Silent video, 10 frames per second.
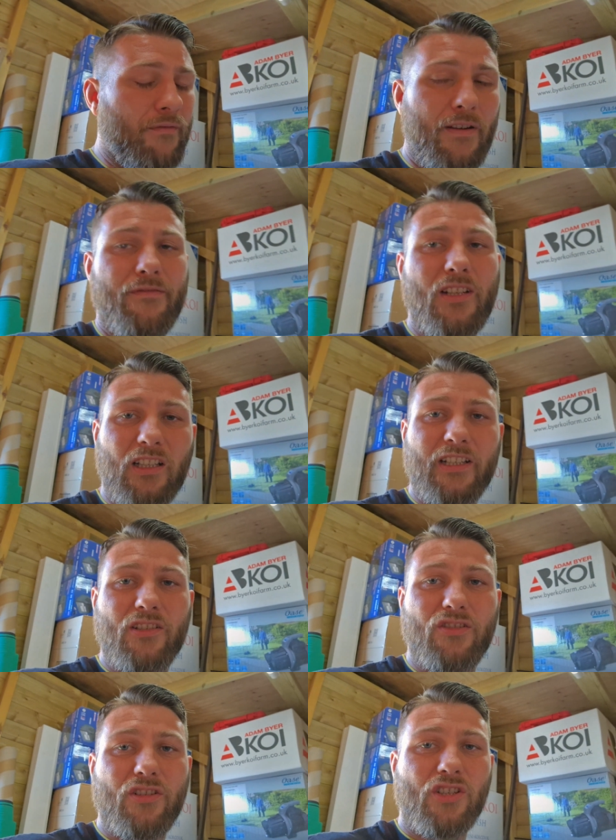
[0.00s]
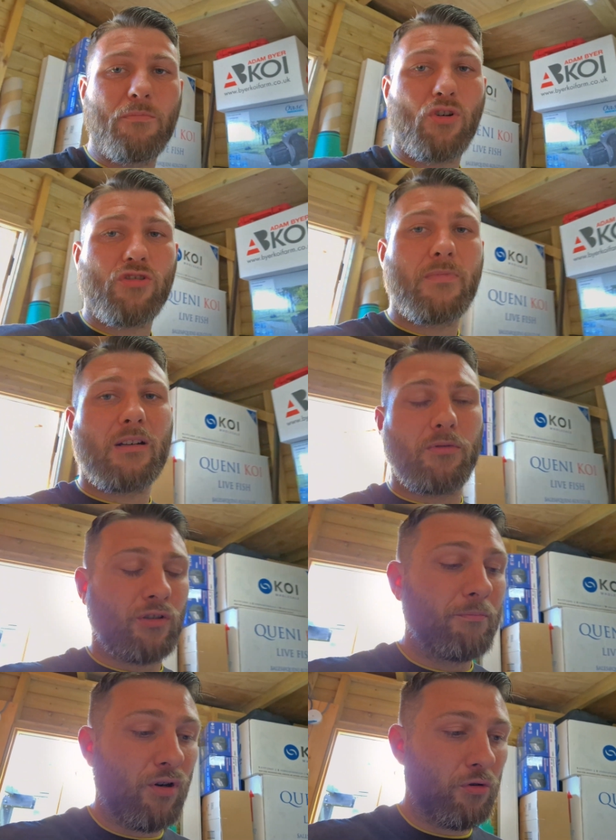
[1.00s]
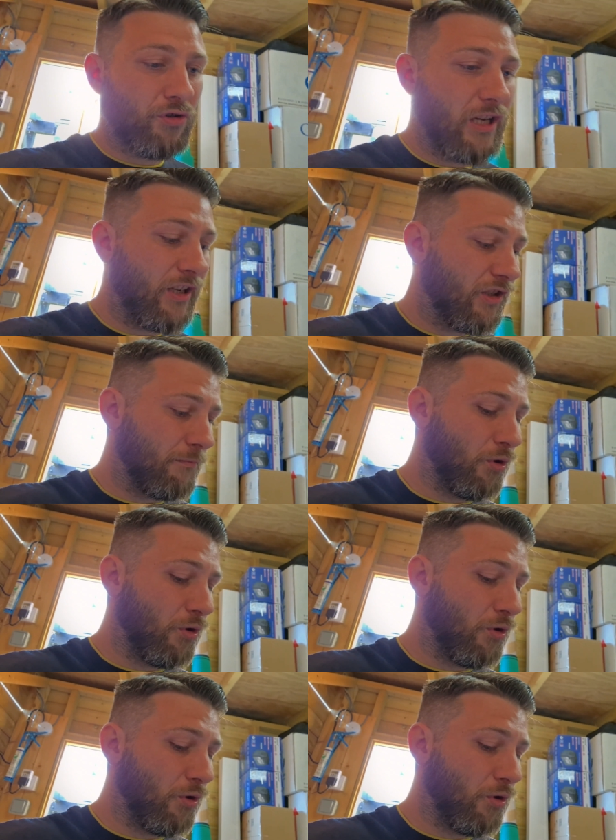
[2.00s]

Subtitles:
50 litres it's supposed to be able to process.